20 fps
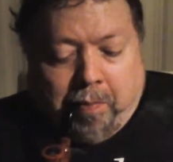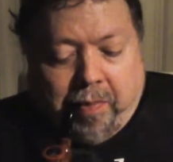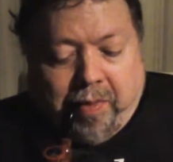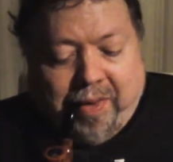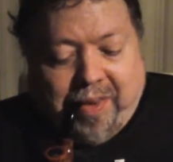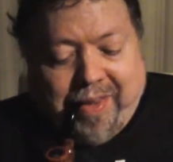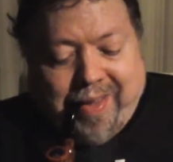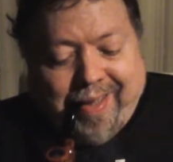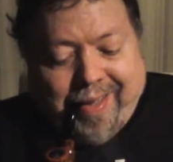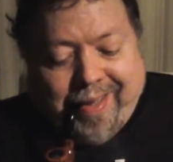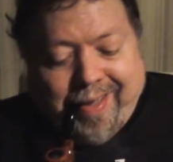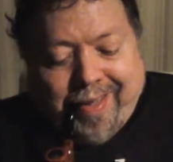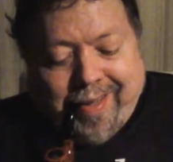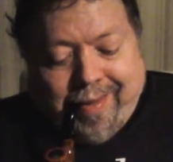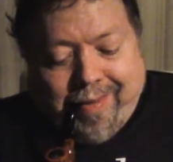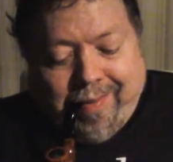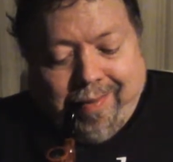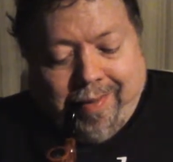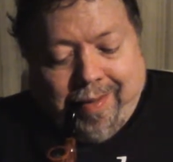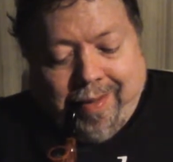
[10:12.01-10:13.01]
that
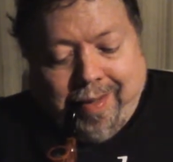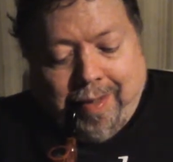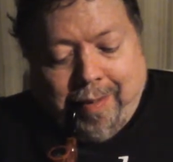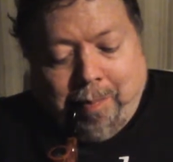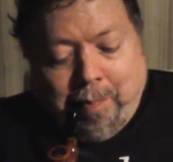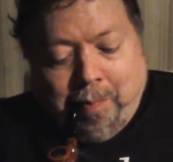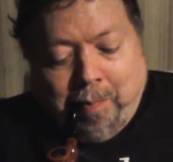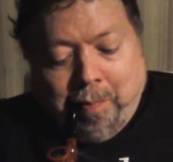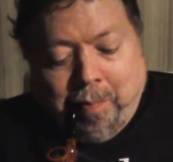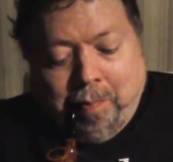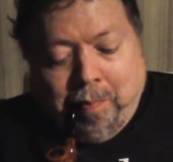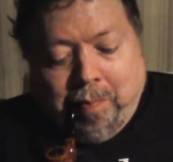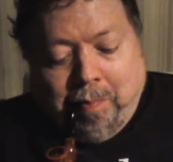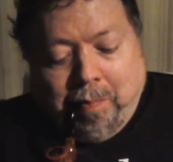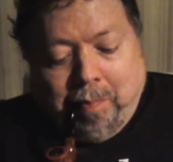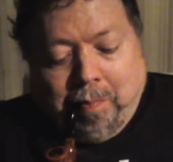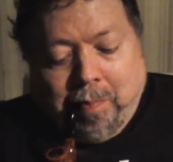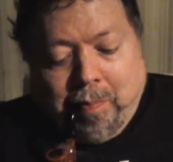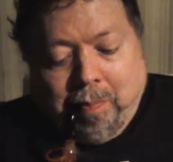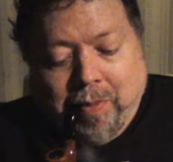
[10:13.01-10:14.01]
I'm
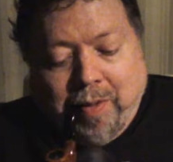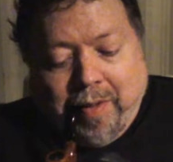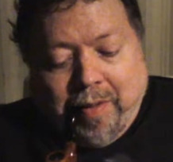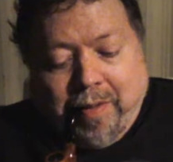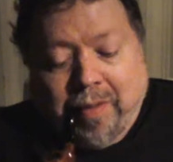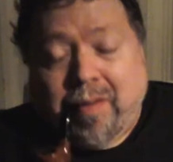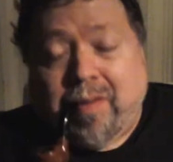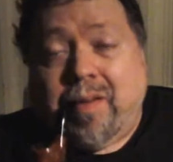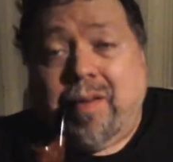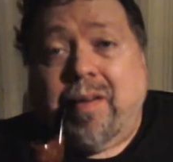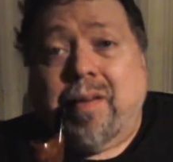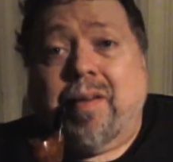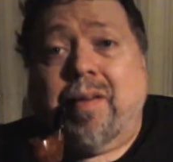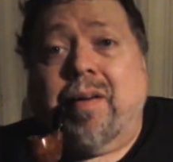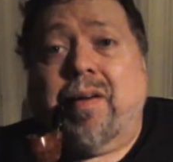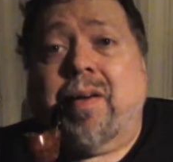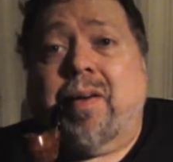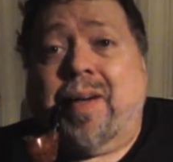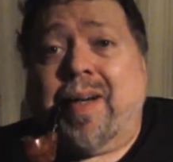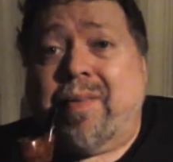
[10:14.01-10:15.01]

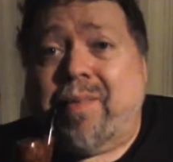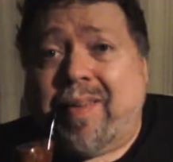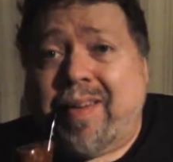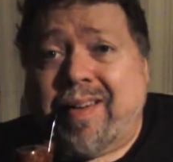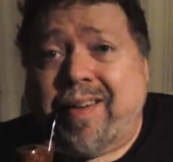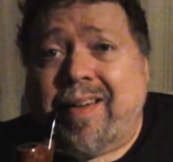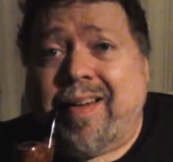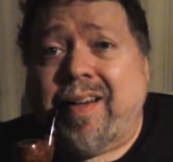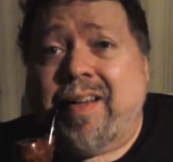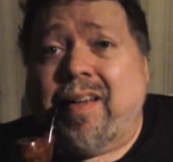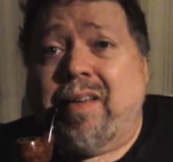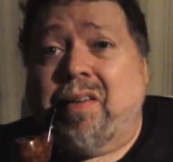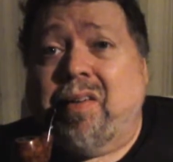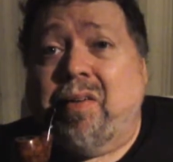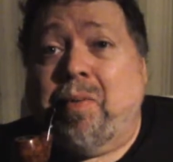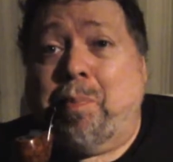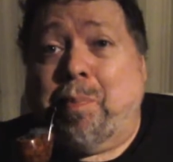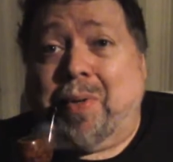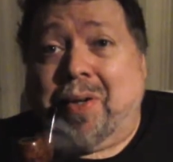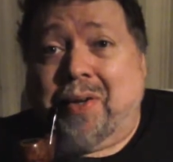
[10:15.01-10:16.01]
gravitating to
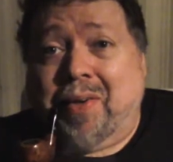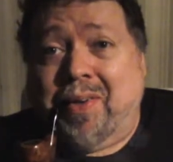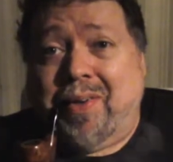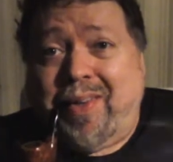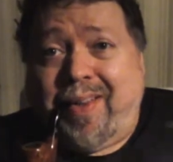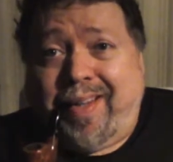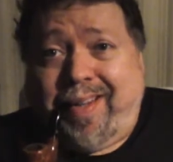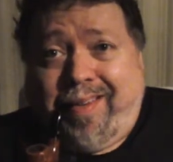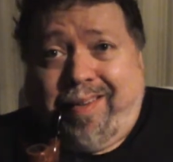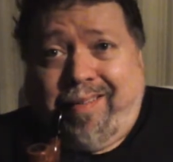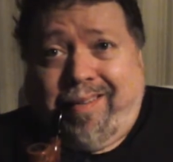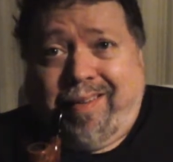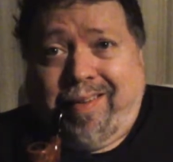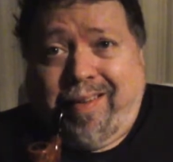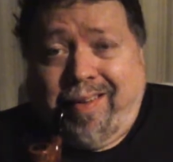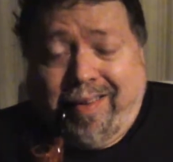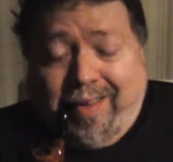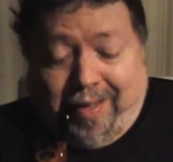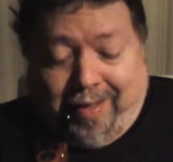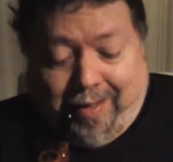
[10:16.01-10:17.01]
Burleys a
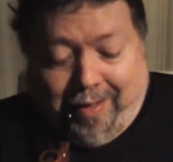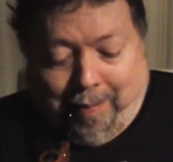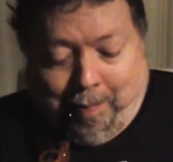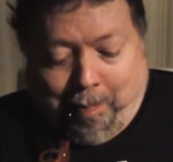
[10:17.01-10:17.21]
lot.